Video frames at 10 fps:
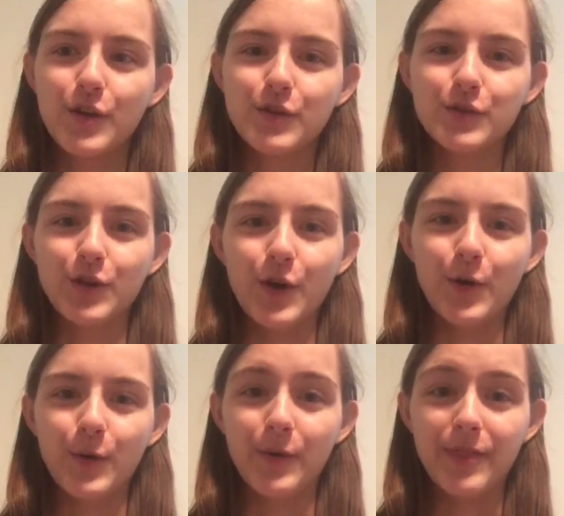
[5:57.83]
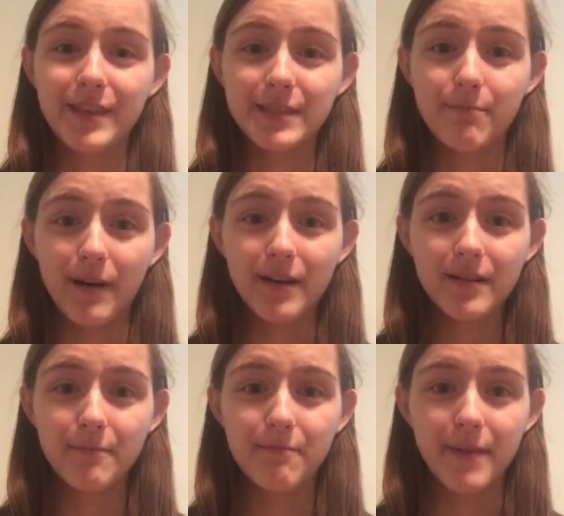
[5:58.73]
So this
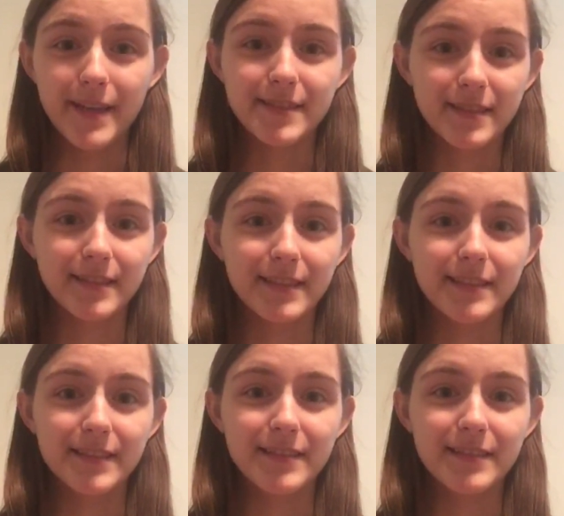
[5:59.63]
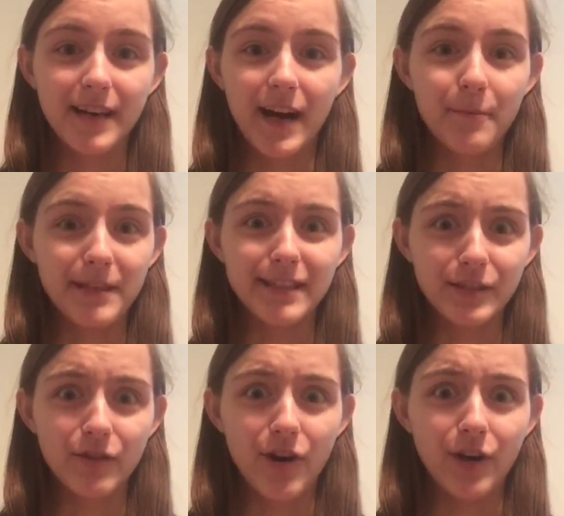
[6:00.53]
bug basically got me
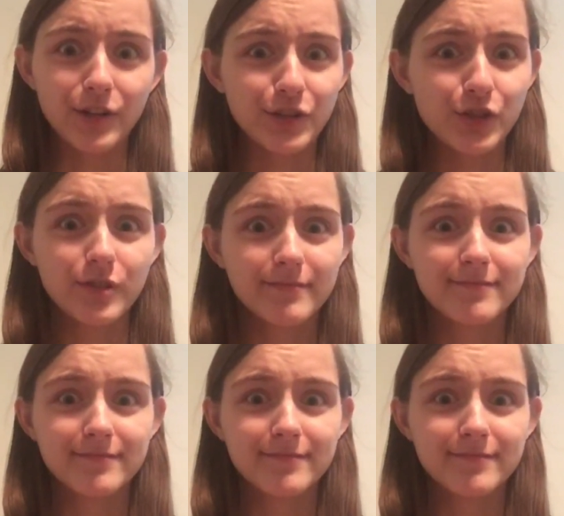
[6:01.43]
into college.